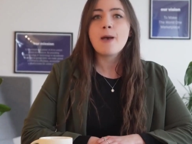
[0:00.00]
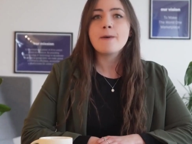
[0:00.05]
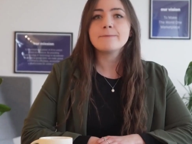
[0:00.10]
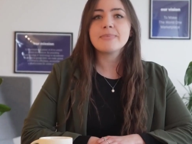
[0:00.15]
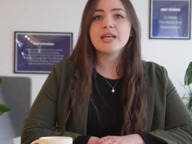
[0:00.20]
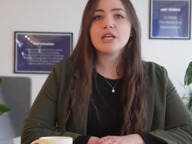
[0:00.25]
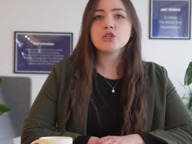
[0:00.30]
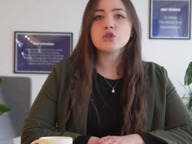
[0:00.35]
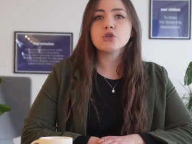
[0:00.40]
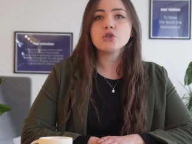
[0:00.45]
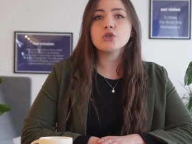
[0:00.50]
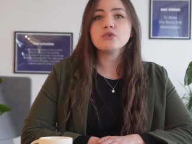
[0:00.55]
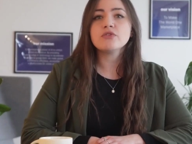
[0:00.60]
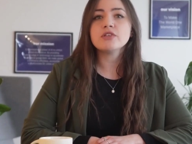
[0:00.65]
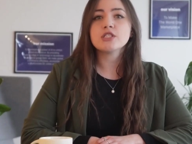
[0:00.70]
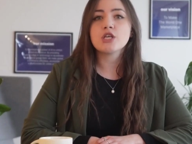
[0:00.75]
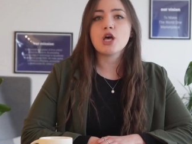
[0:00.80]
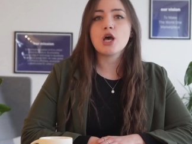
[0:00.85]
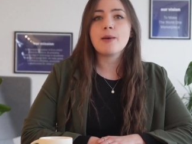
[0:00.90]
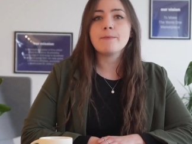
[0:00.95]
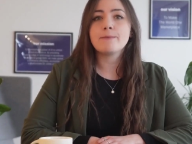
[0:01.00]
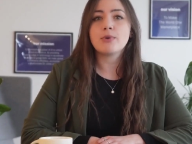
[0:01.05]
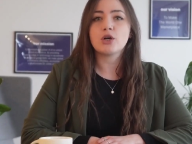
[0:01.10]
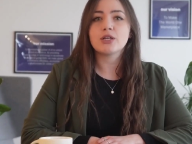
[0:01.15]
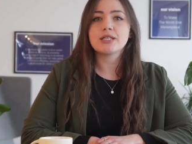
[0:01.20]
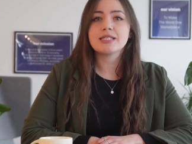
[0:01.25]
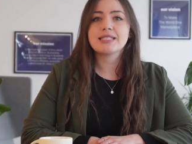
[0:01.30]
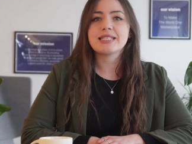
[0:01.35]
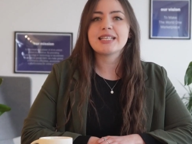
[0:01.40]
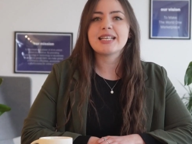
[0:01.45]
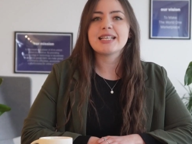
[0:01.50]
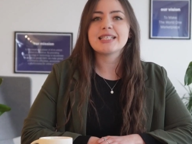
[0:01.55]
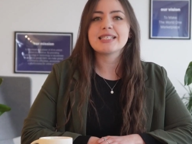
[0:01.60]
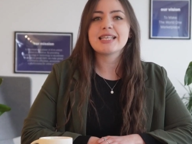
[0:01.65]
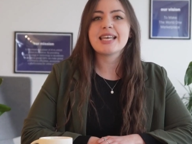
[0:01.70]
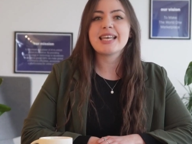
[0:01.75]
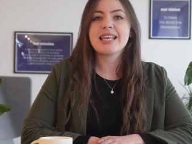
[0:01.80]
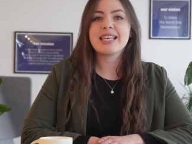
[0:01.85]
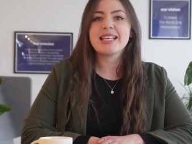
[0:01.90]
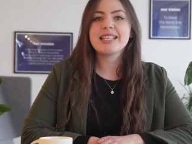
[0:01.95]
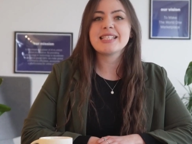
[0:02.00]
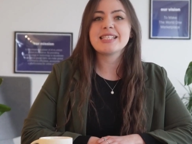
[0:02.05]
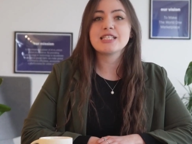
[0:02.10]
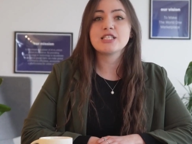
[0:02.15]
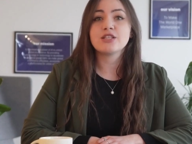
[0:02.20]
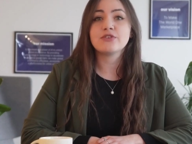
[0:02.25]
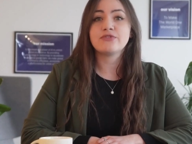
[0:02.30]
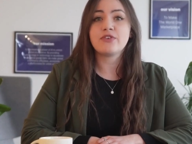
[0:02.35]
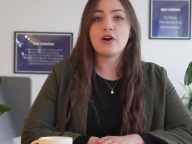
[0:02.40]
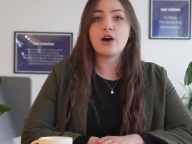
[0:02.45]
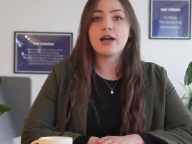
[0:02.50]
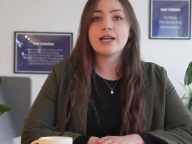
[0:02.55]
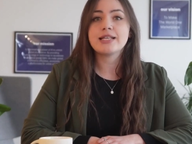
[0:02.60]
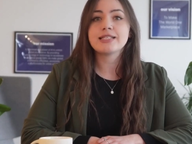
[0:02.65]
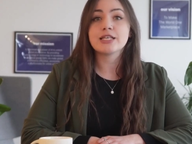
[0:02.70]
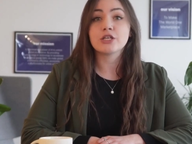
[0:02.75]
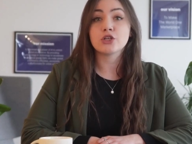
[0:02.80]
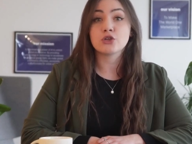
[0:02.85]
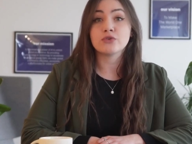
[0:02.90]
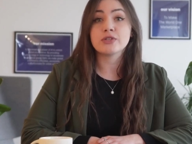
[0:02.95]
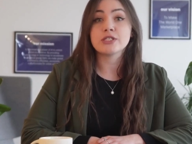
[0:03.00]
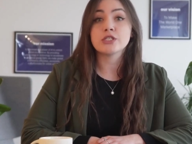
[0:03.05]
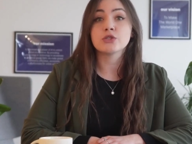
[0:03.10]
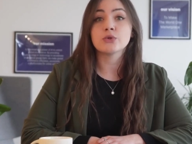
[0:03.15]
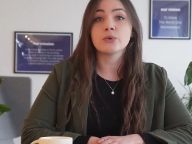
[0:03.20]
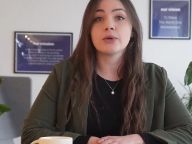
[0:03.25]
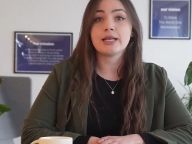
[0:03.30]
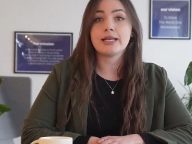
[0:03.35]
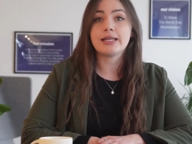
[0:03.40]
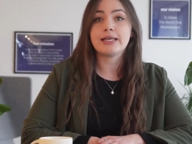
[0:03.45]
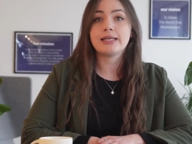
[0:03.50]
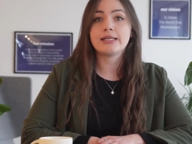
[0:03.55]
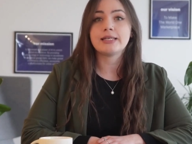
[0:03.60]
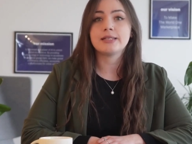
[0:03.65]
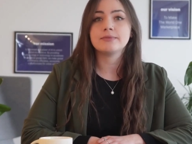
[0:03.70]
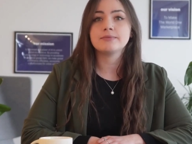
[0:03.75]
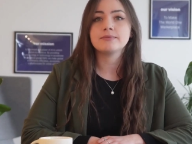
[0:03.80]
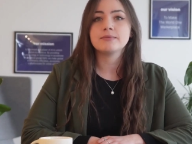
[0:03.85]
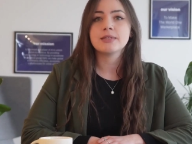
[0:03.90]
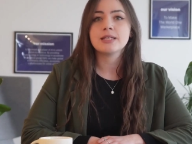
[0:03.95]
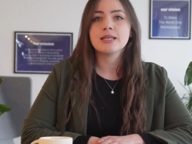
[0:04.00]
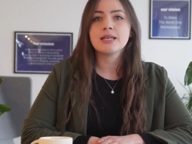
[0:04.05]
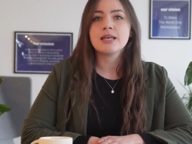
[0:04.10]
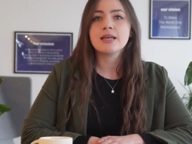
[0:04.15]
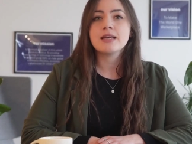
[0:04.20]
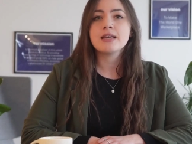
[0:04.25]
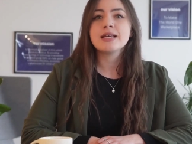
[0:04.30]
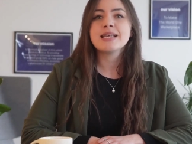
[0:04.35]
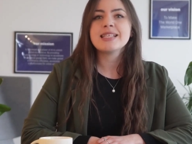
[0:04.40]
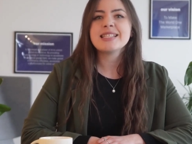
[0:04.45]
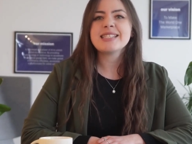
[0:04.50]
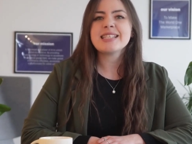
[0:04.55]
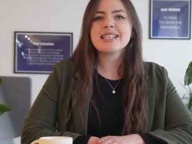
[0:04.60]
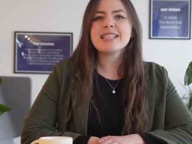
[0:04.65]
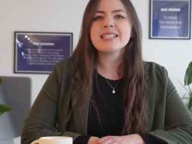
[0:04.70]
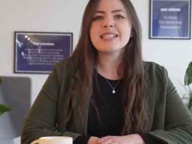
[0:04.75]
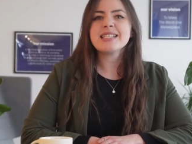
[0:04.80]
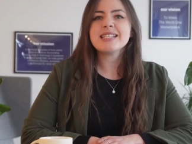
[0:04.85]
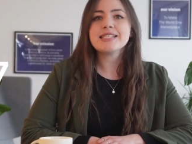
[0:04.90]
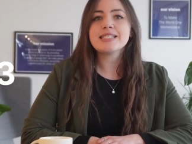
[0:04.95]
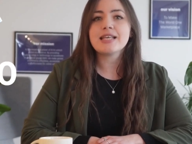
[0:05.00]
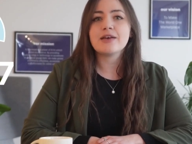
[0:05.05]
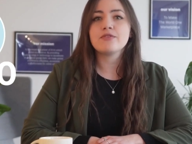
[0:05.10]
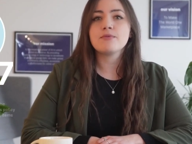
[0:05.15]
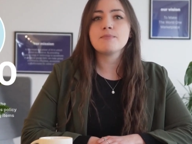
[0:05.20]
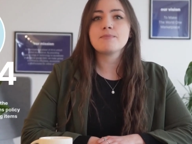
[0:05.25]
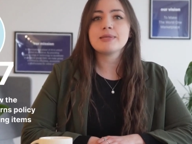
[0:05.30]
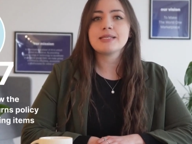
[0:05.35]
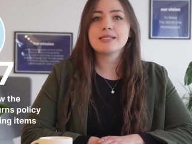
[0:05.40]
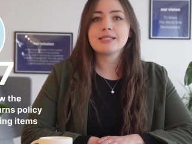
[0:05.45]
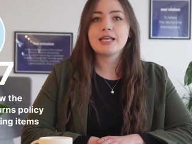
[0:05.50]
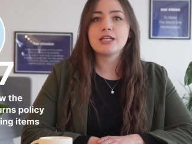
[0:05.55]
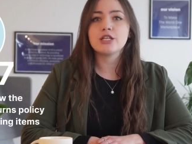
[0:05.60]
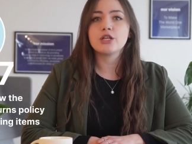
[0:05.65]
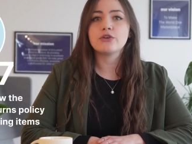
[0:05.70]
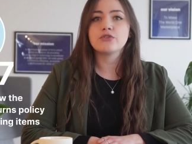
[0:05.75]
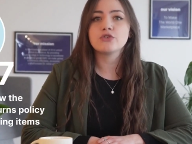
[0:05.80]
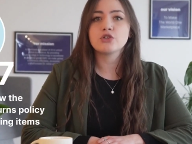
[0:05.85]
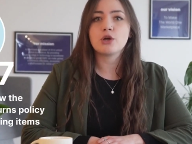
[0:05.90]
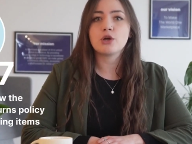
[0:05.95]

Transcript: Make sure your return policies are easy to find and crystal clear. 67% of